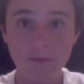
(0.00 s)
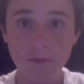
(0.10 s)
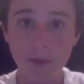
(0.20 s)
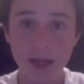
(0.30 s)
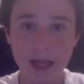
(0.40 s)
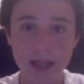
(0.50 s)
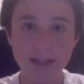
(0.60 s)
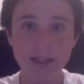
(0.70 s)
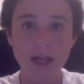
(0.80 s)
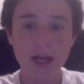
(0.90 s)

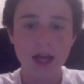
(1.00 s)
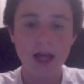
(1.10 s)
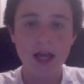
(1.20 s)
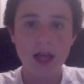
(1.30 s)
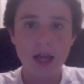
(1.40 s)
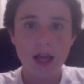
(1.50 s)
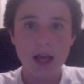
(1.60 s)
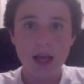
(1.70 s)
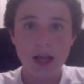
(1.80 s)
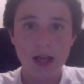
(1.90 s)
because
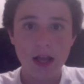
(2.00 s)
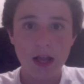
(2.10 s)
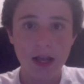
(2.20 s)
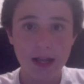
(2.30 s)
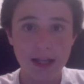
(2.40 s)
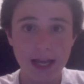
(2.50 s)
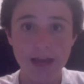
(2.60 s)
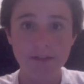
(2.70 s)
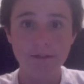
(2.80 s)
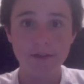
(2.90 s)
it
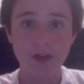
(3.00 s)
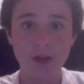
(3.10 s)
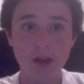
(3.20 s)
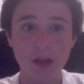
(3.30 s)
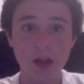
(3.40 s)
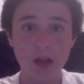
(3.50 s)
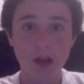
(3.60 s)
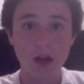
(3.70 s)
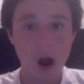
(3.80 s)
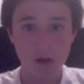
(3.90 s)
gave
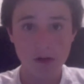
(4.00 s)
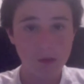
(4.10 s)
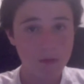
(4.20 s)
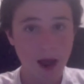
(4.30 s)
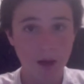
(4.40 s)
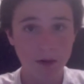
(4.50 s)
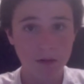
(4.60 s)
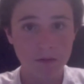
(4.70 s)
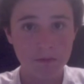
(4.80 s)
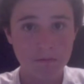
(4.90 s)
Congress more power
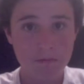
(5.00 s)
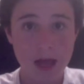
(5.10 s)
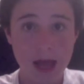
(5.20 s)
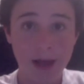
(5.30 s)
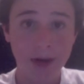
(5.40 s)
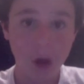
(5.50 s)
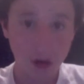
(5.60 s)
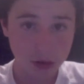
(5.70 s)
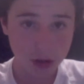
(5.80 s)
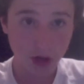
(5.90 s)
and
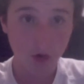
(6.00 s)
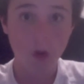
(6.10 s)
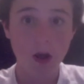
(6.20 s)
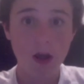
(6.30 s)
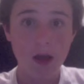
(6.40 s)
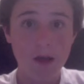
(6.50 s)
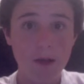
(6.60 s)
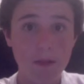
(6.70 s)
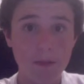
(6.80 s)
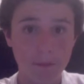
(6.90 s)
also
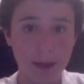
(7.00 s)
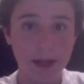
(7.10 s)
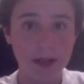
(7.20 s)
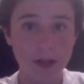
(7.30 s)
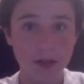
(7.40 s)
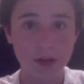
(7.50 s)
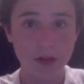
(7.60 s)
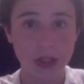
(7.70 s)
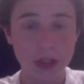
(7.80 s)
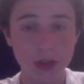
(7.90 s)
made
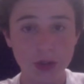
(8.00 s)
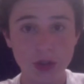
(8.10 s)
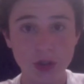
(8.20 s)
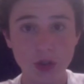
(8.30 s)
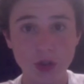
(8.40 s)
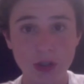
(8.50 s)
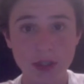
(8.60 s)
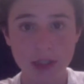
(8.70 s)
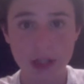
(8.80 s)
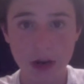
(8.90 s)
the
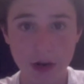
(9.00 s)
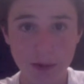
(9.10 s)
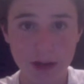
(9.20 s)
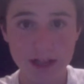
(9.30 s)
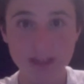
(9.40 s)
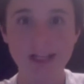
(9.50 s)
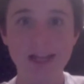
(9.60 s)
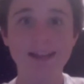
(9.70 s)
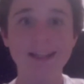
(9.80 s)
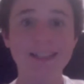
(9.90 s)
judiciary branch
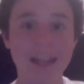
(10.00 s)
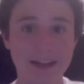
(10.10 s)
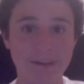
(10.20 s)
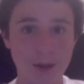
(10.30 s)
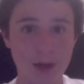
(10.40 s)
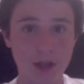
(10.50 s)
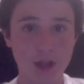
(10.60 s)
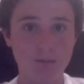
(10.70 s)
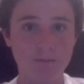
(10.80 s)
and the executive branch.